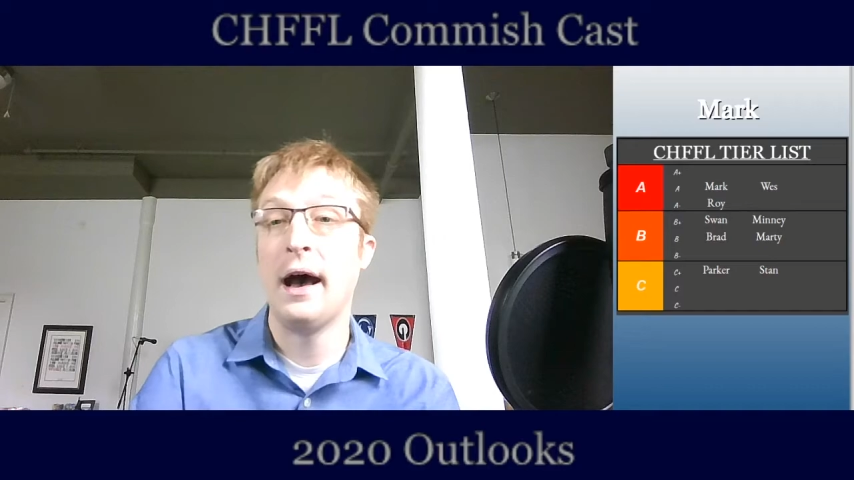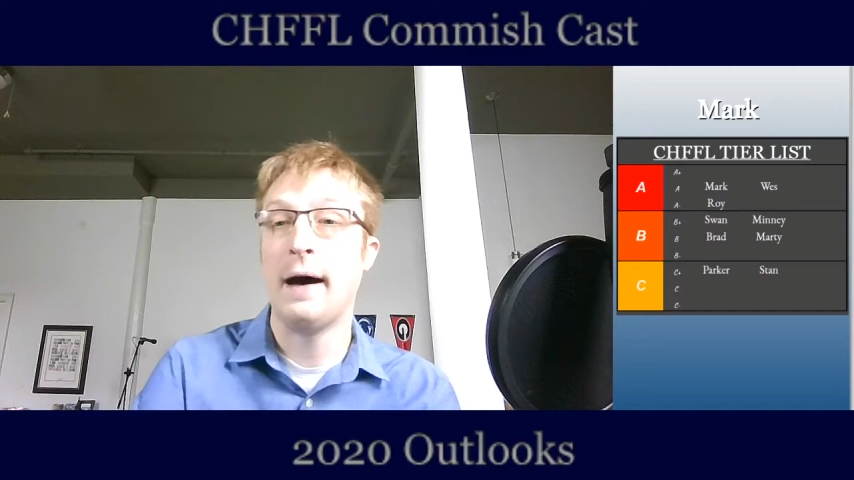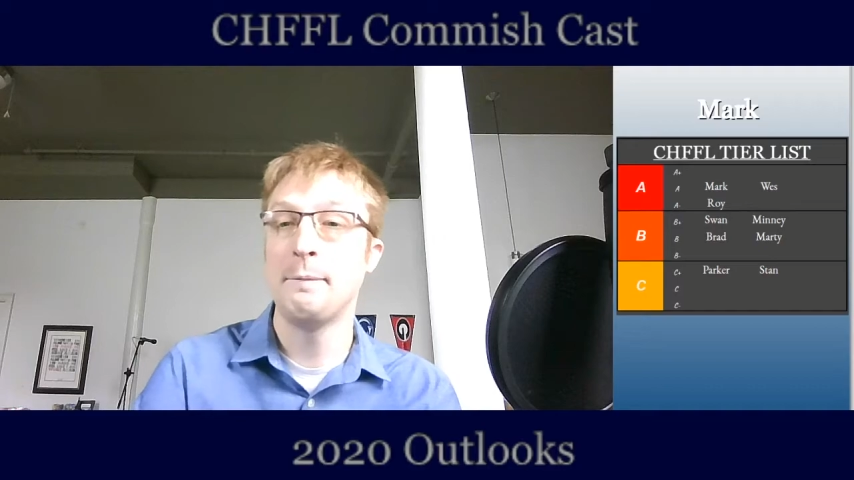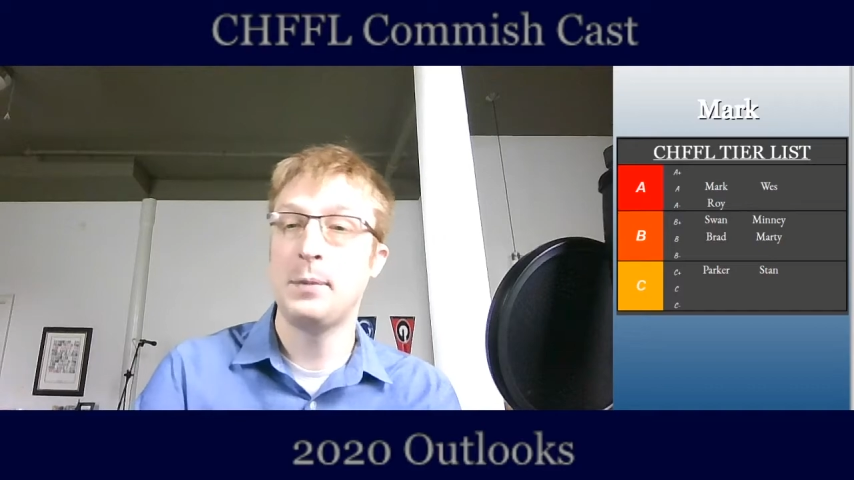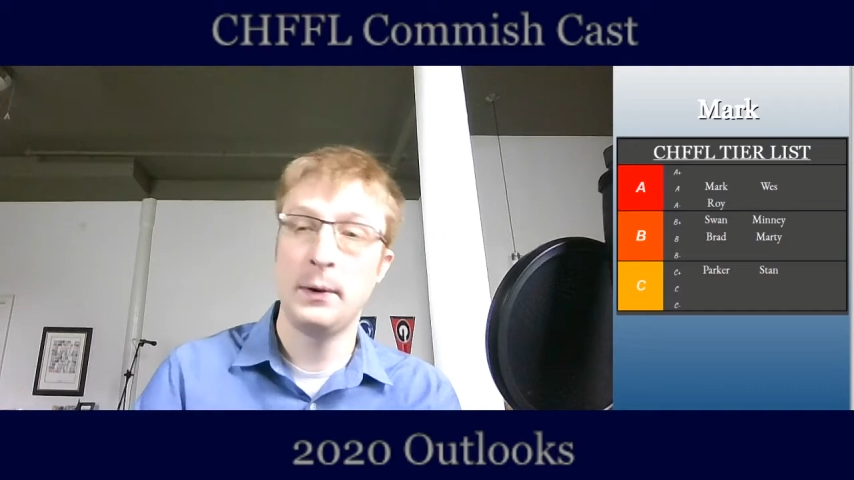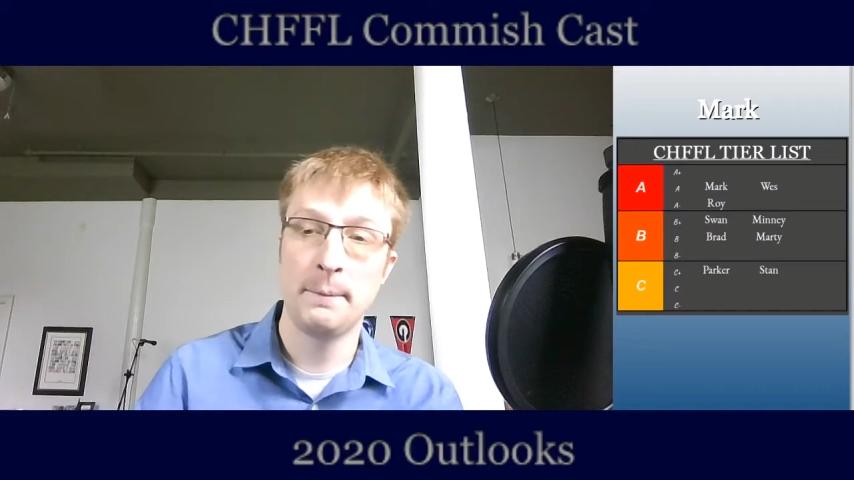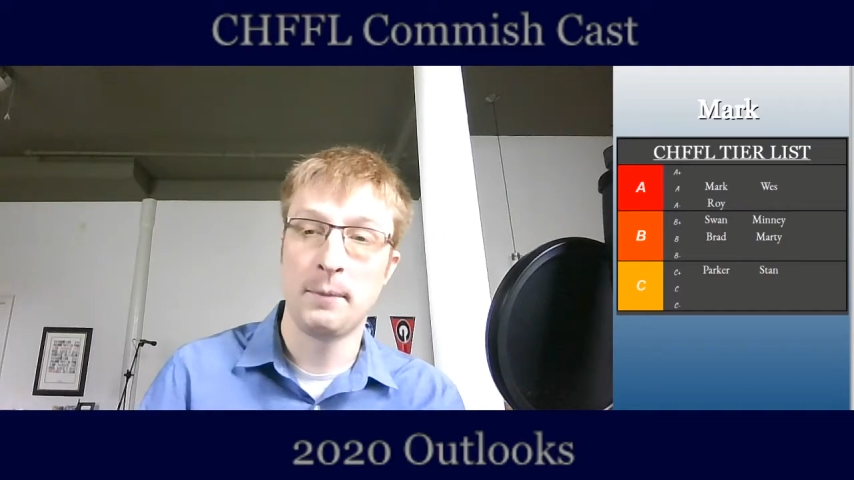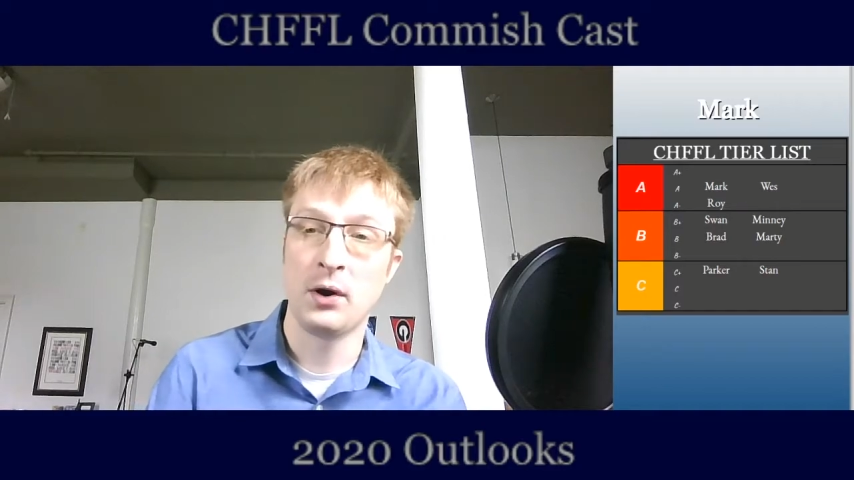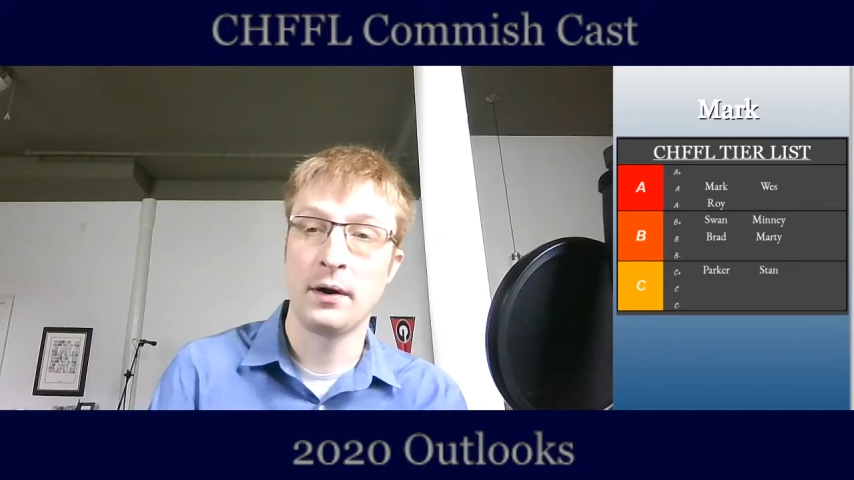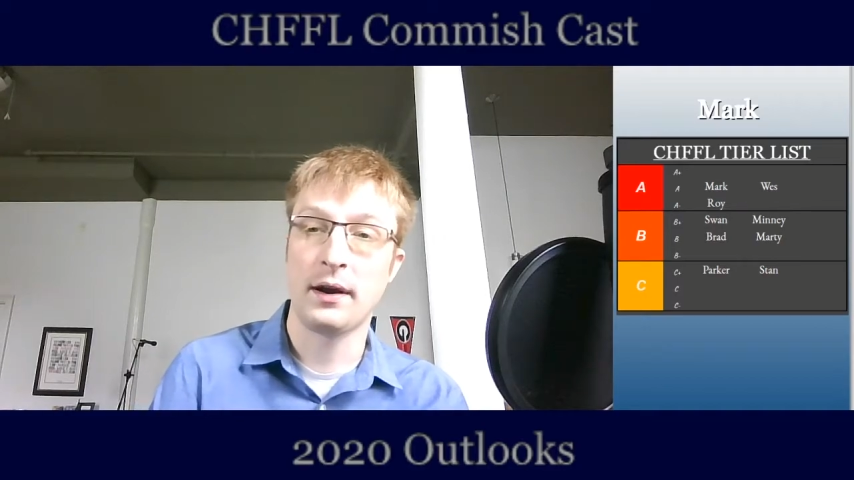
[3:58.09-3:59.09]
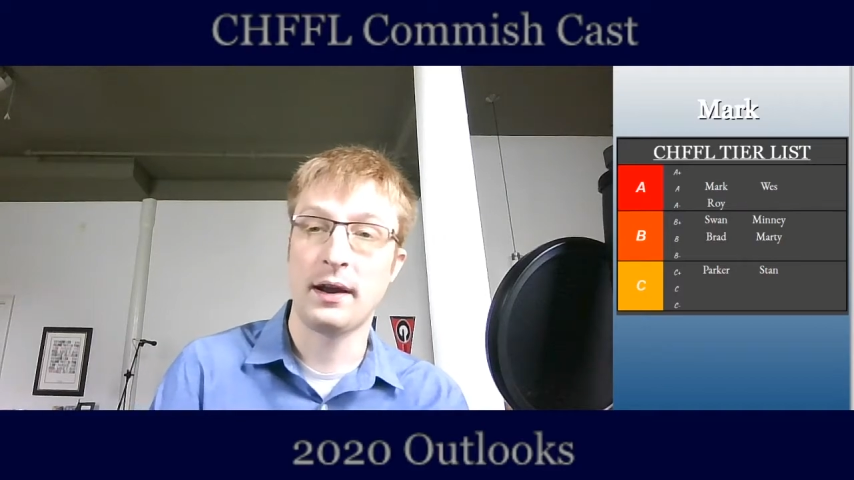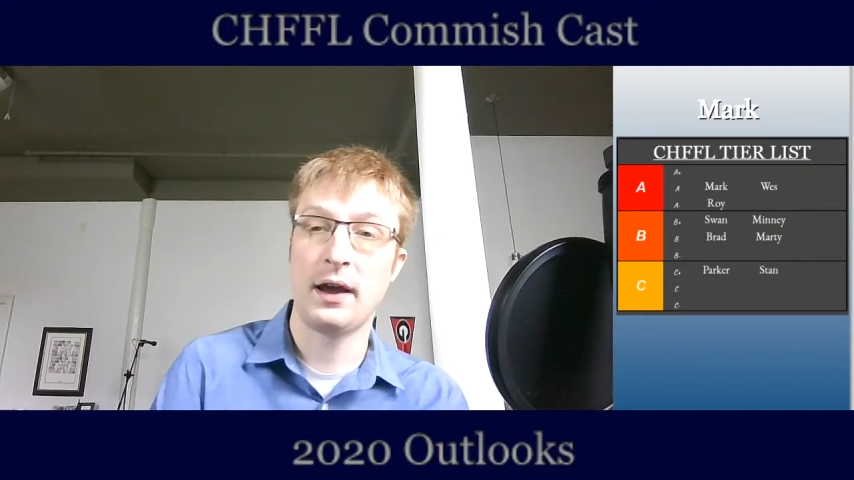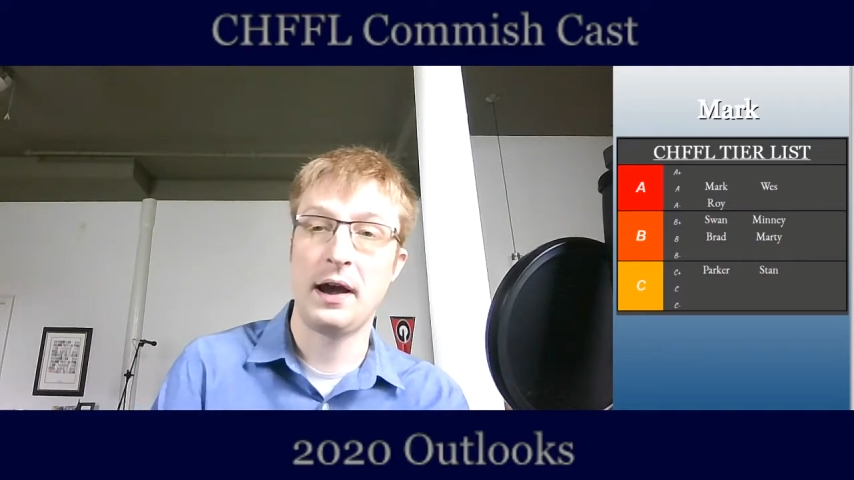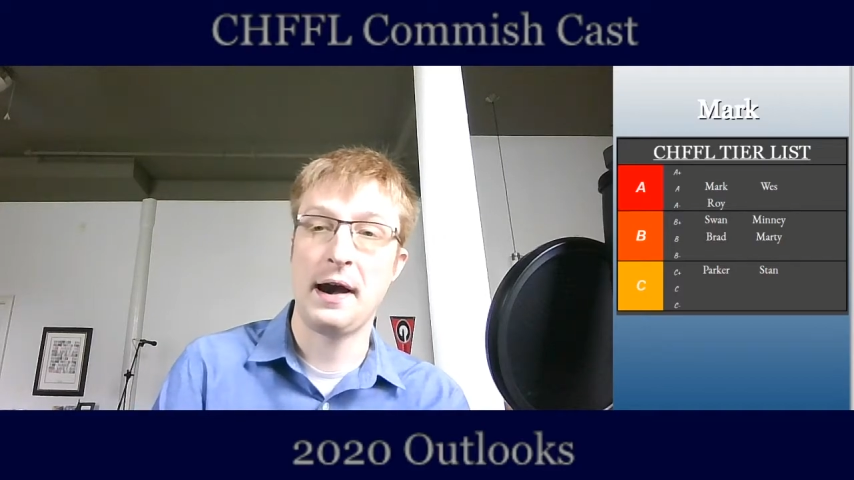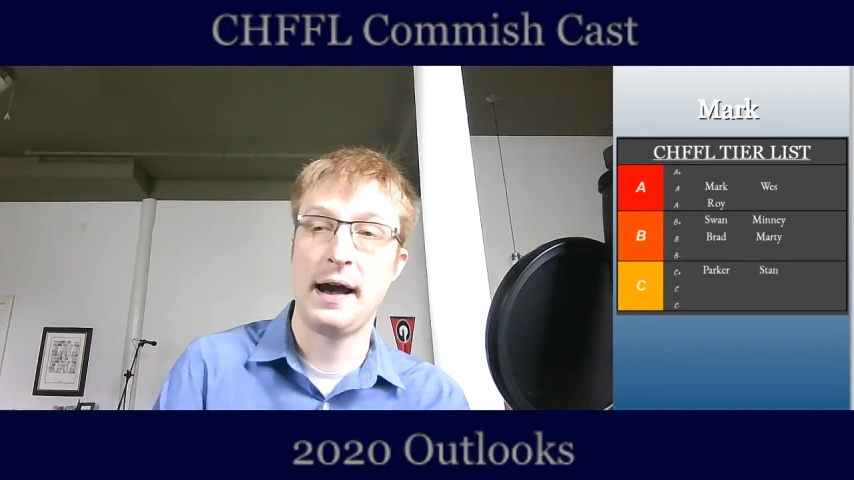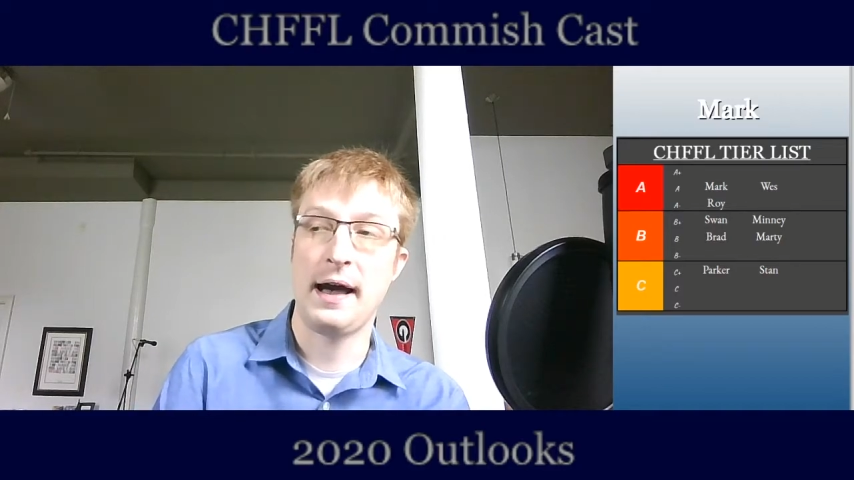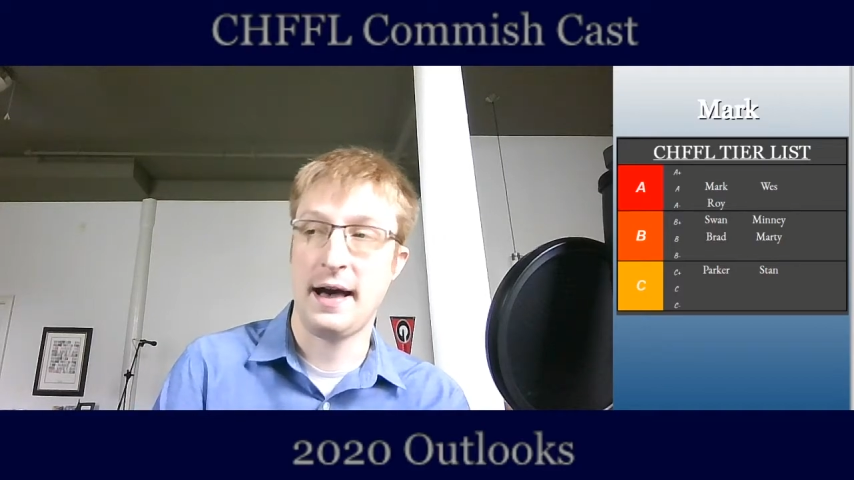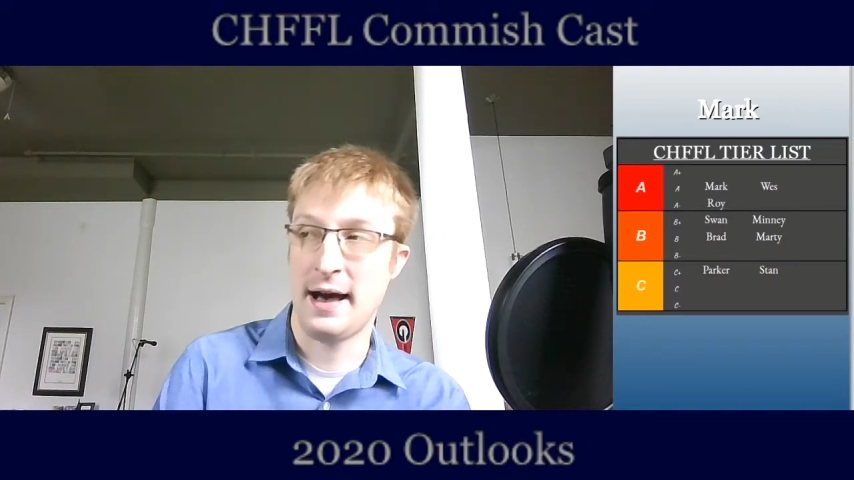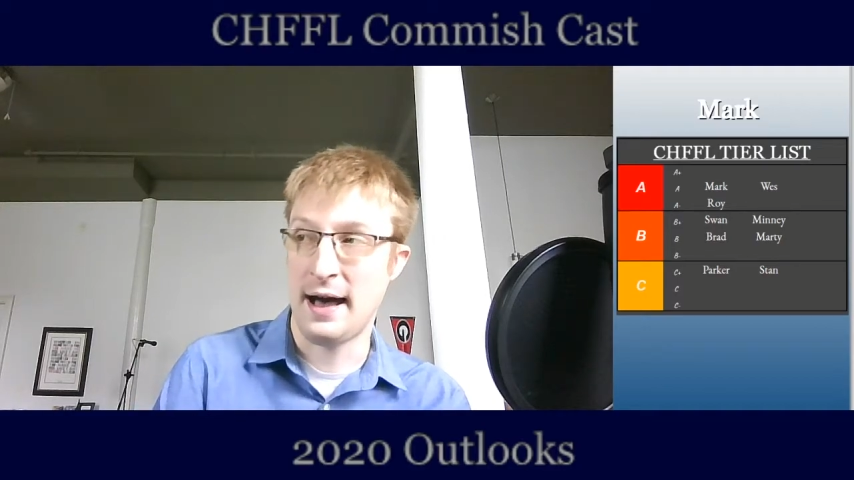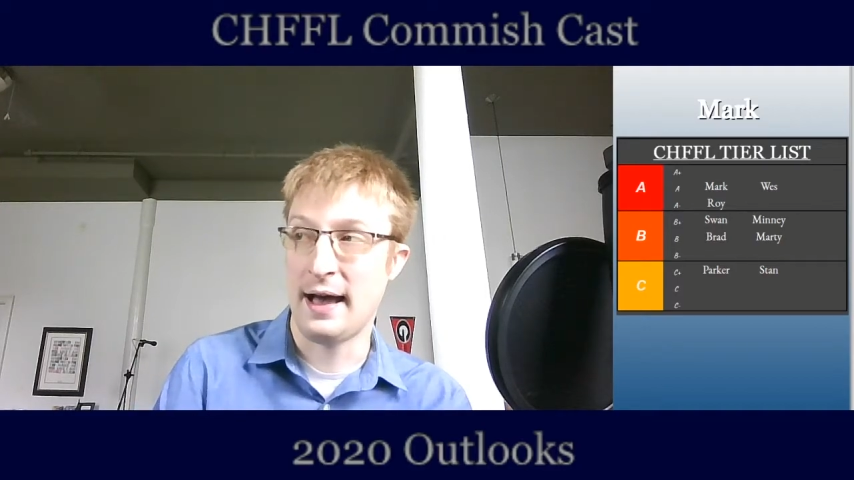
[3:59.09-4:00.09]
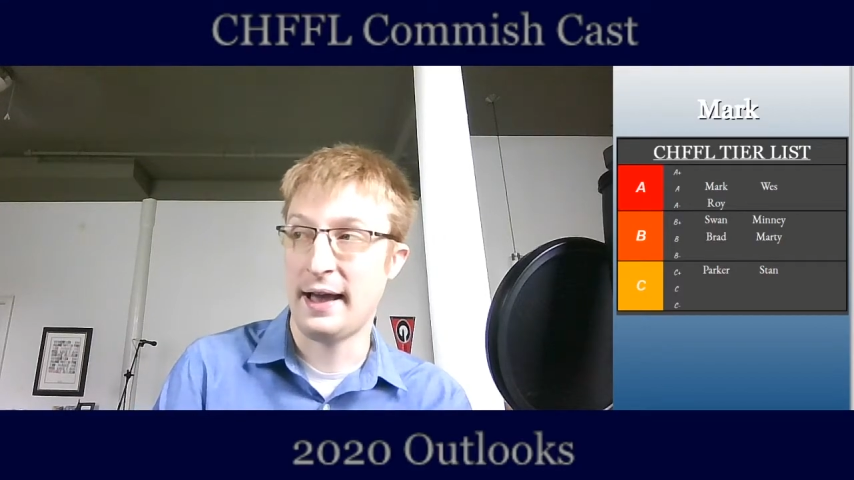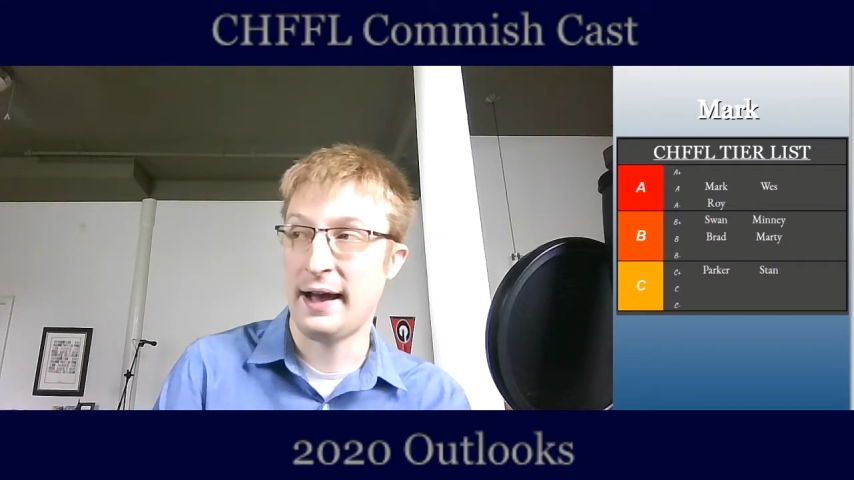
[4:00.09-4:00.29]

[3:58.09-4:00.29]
I'm putting Mark high.